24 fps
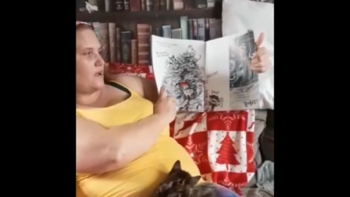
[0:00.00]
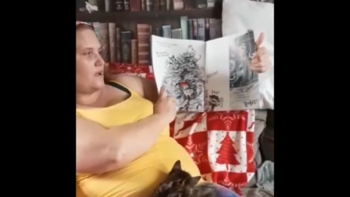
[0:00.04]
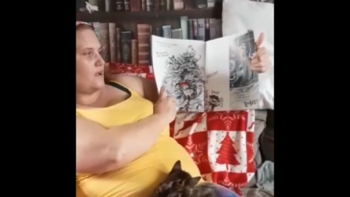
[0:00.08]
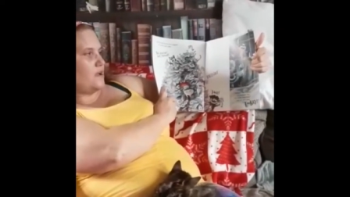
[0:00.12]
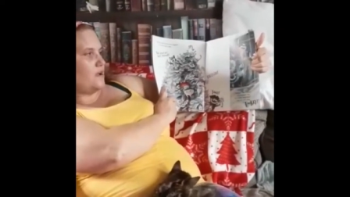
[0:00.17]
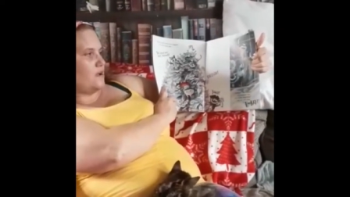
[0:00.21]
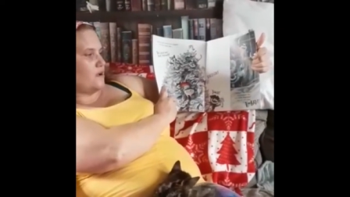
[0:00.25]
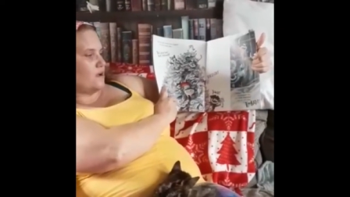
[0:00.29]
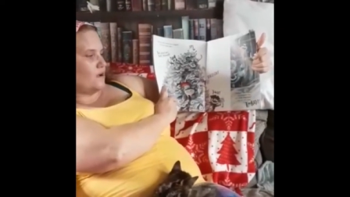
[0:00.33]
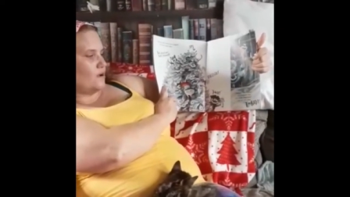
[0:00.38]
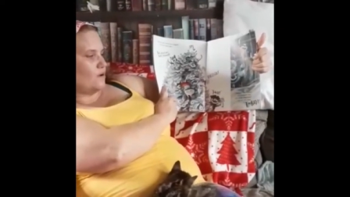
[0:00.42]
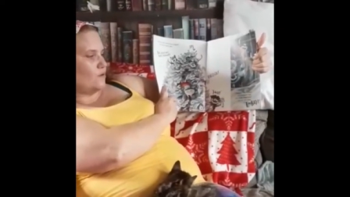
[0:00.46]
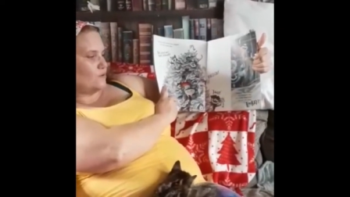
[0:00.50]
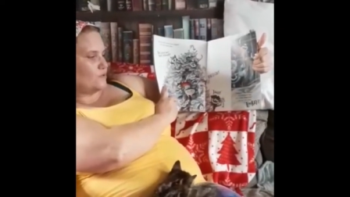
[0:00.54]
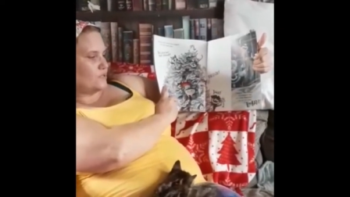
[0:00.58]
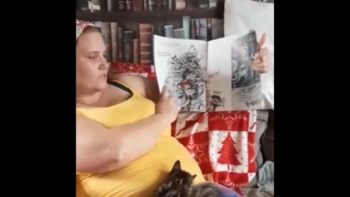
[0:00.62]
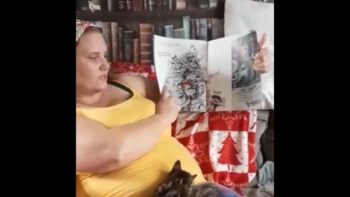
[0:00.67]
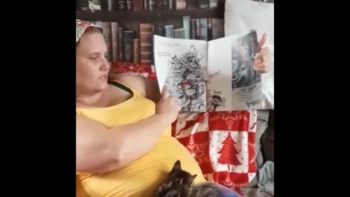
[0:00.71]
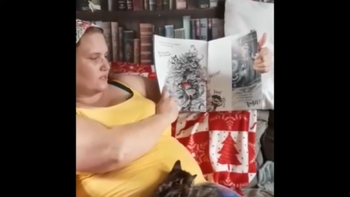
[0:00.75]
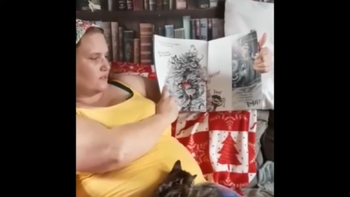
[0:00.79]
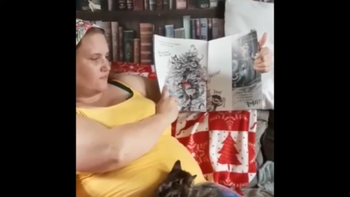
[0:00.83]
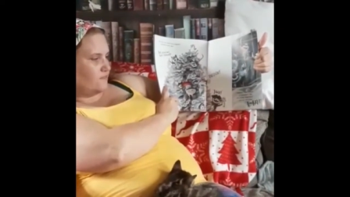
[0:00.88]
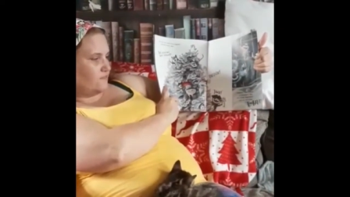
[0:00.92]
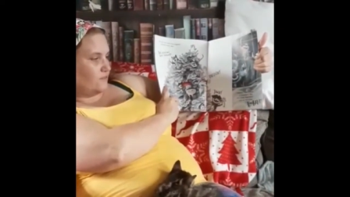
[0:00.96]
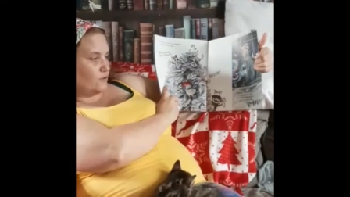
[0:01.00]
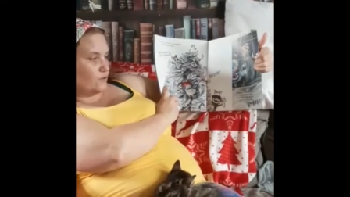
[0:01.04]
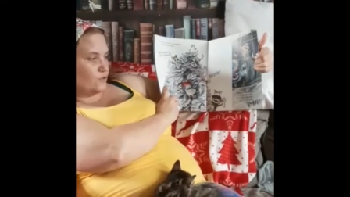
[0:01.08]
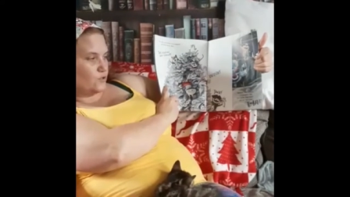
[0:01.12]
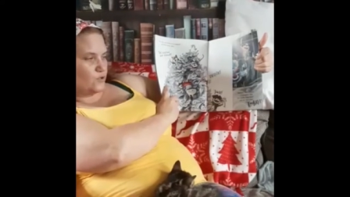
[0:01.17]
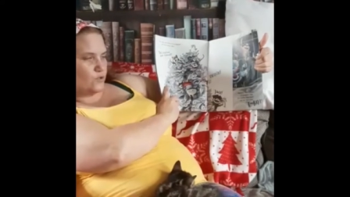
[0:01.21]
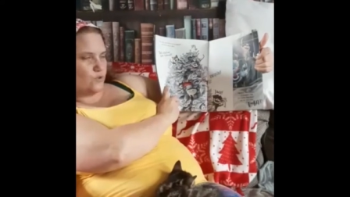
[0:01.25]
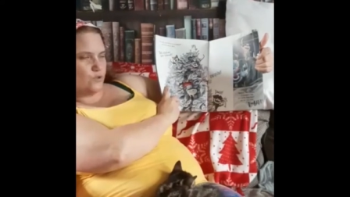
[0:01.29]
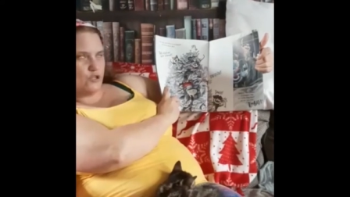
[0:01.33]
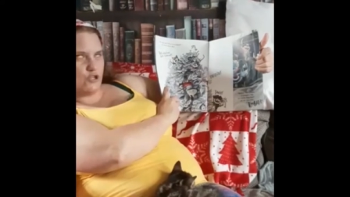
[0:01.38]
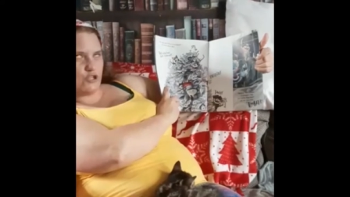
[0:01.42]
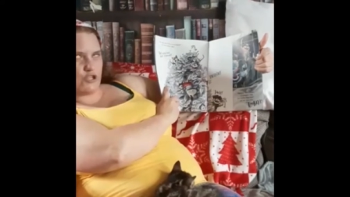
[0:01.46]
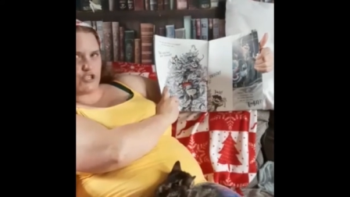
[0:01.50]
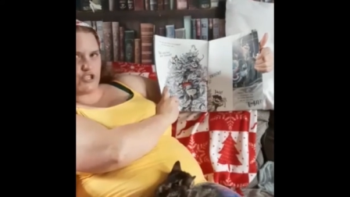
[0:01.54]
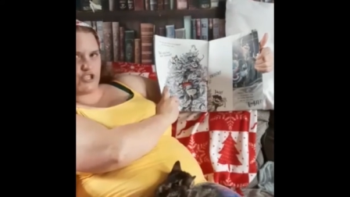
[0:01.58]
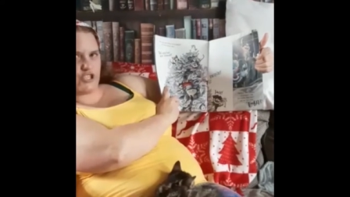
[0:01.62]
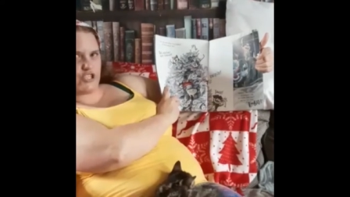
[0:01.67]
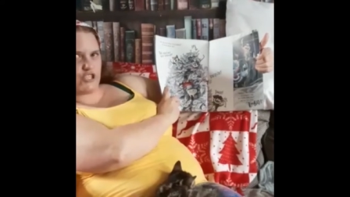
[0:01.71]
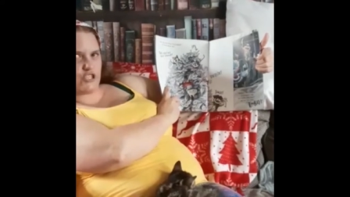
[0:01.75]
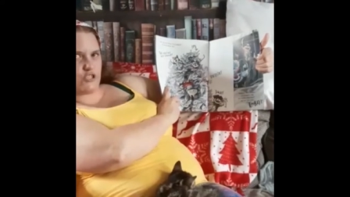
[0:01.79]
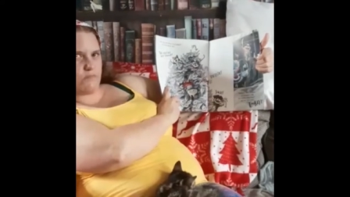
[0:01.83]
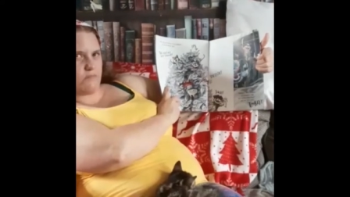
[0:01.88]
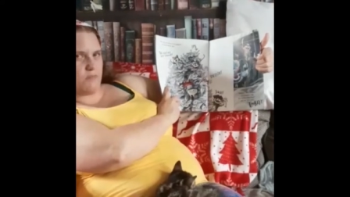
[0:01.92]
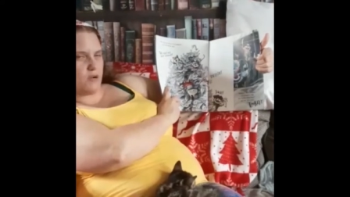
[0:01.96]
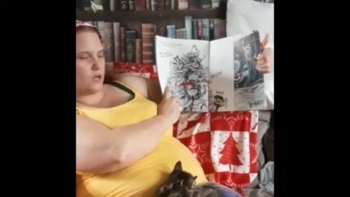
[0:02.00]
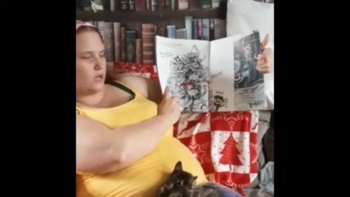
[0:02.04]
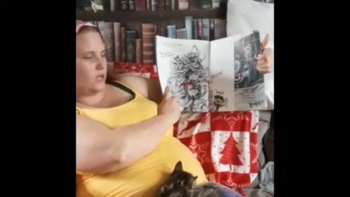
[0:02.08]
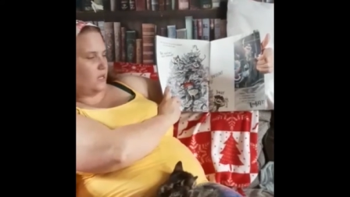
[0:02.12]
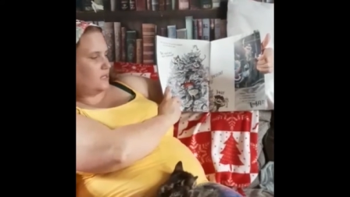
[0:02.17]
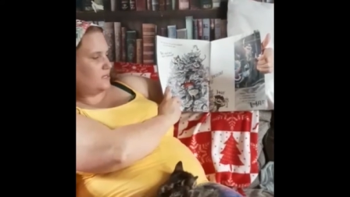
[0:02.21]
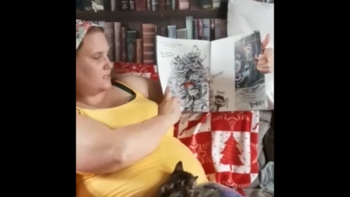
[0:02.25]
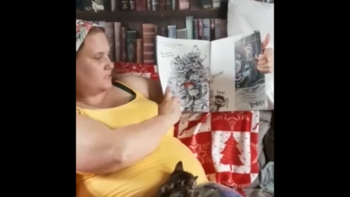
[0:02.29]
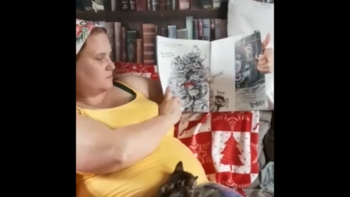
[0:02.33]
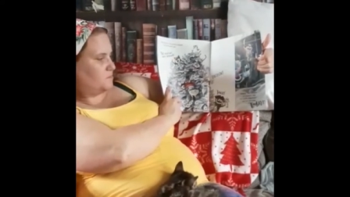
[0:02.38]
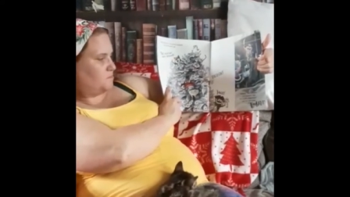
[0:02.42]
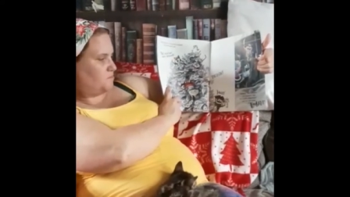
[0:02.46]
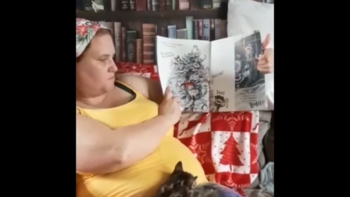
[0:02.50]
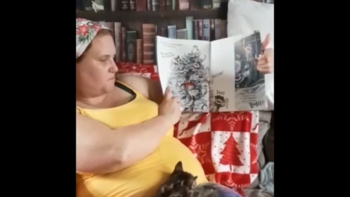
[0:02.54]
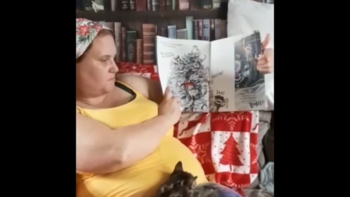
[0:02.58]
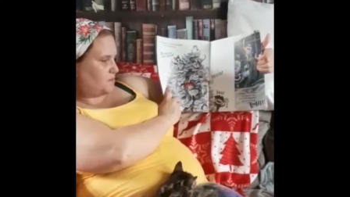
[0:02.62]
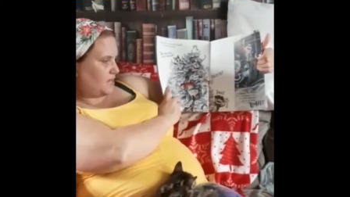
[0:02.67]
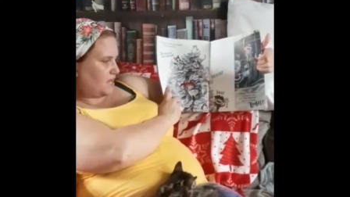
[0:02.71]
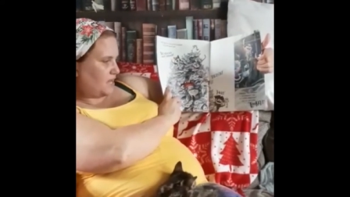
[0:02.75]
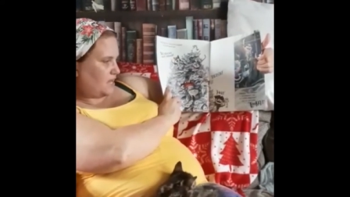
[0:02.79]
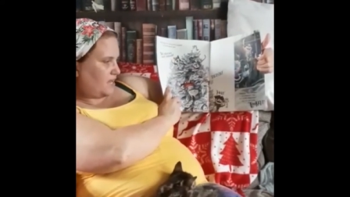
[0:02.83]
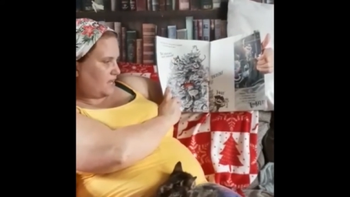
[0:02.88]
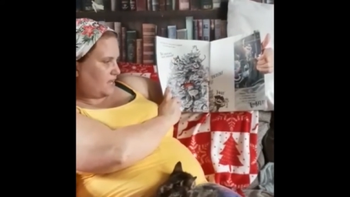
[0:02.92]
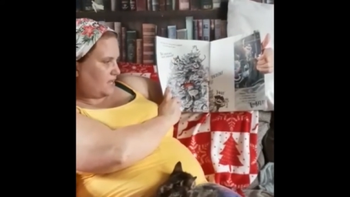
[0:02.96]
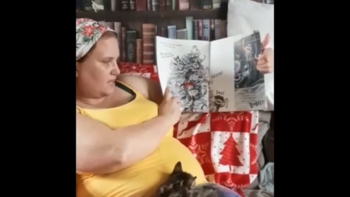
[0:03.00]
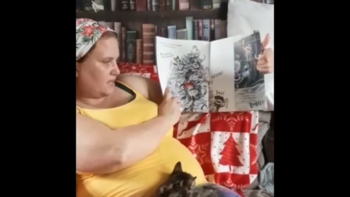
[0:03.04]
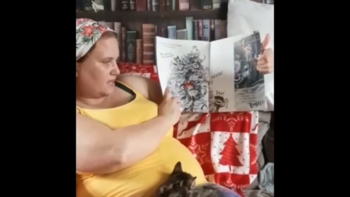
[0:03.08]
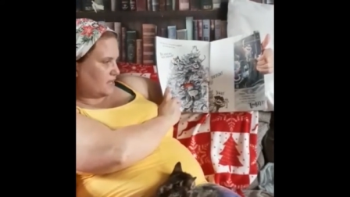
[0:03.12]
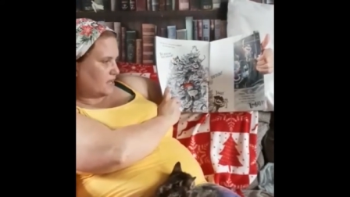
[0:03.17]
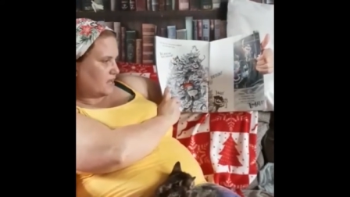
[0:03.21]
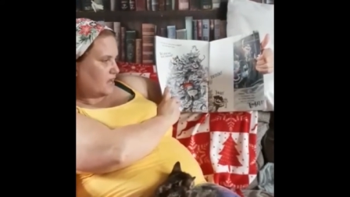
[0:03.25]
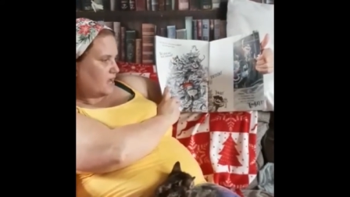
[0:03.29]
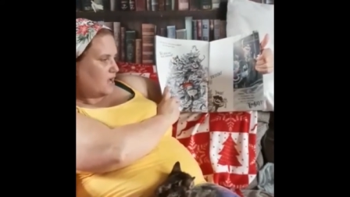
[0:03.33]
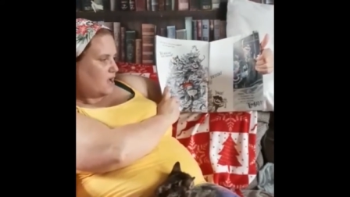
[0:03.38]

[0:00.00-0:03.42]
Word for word: now, said Alfonso, to Smuggler's Bay